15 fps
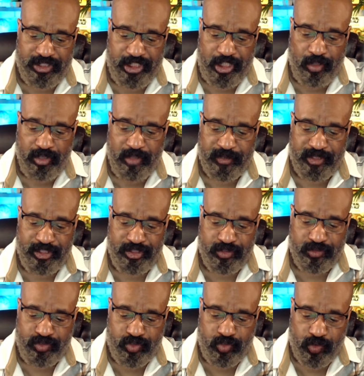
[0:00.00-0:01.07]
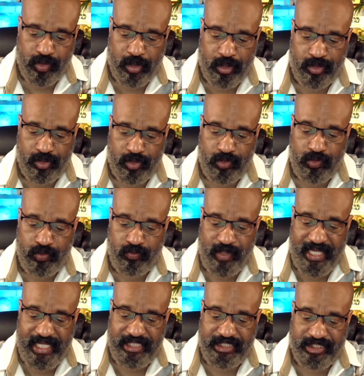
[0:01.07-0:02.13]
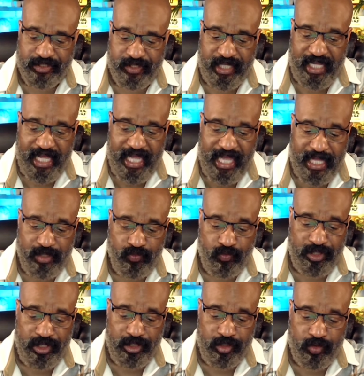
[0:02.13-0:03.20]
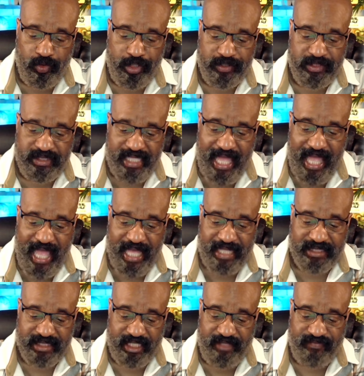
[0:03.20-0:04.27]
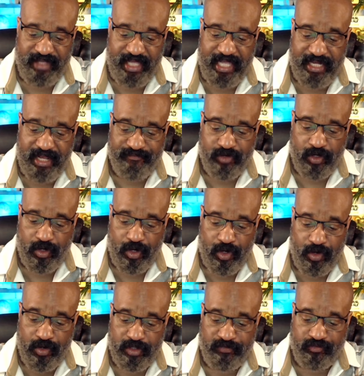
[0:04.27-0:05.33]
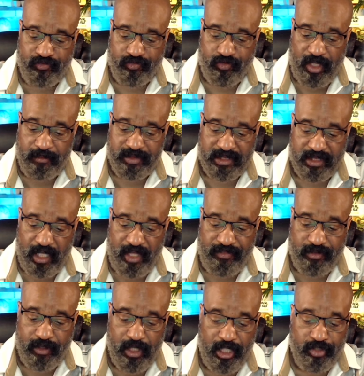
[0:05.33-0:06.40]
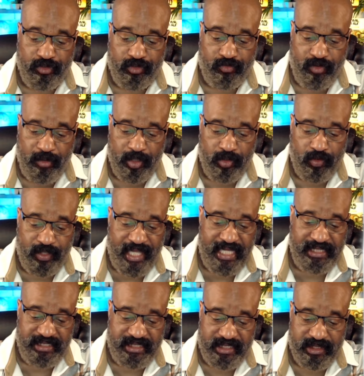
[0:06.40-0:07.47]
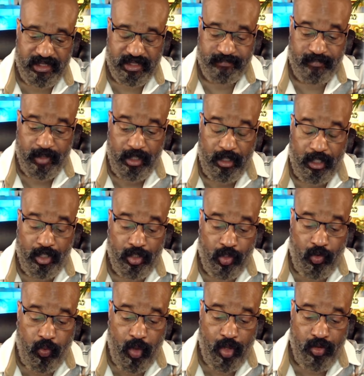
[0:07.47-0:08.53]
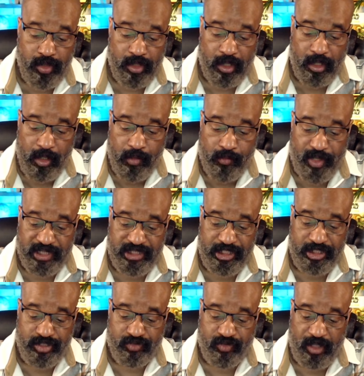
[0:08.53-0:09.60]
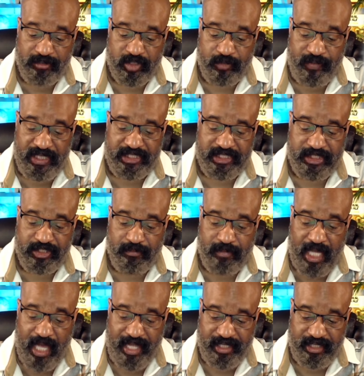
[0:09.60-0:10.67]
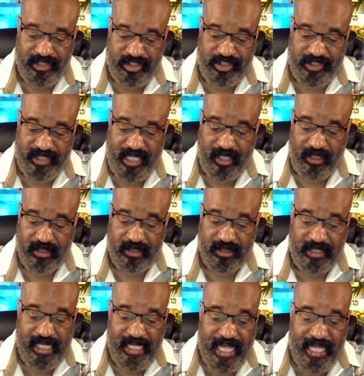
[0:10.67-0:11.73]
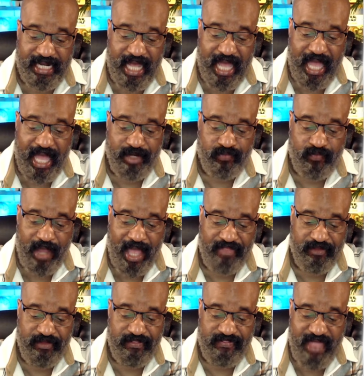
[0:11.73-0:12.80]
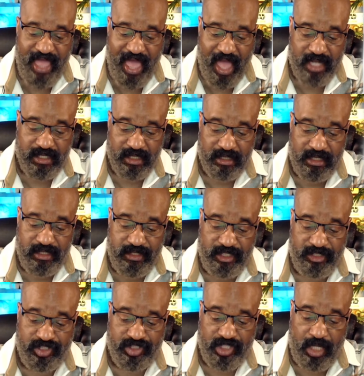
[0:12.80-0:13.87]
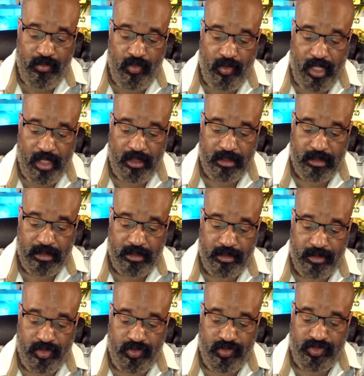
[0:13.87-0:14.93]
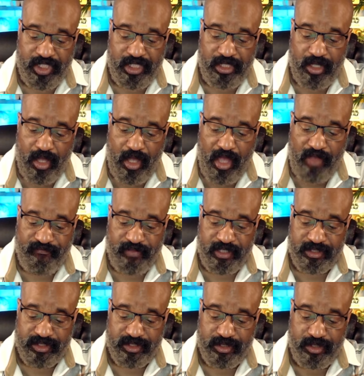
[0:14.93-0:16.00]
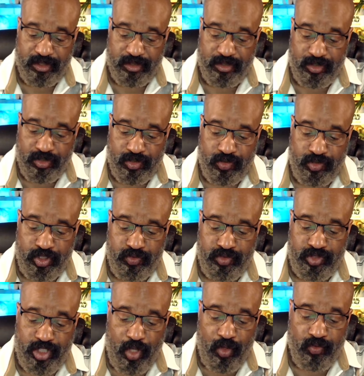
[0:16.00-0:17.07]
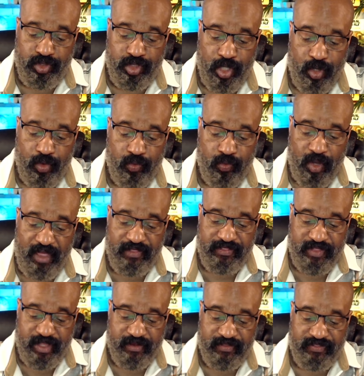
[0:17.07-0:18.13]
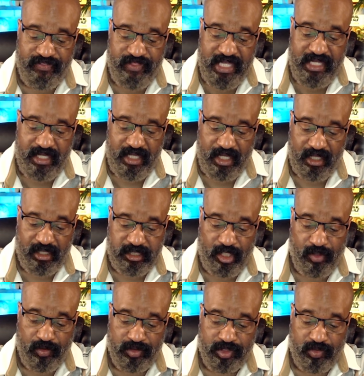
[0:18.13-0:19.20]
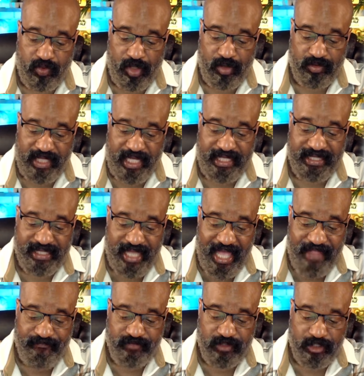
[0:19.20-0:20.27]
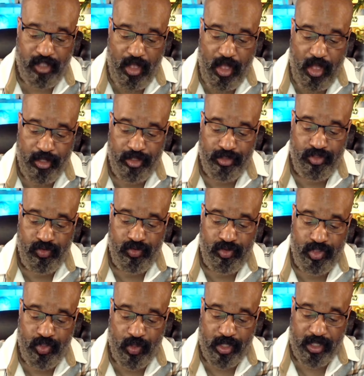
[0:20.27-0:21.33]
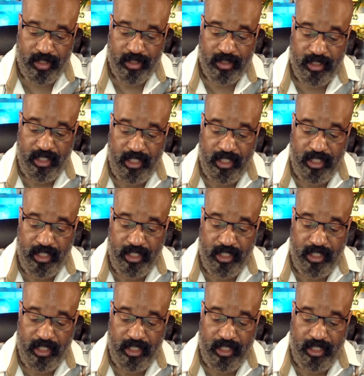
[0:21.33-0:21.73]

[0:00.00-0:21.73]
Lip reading: the only potential juror who raised her hand when lawyers asked if they had ever heard of Trump's other criminal cases. Quote, President Trump speaks his mind, she said, and I'd rather that than someone who's in office who you don't know what they're thinking, close quote. A lifelong New Yorker,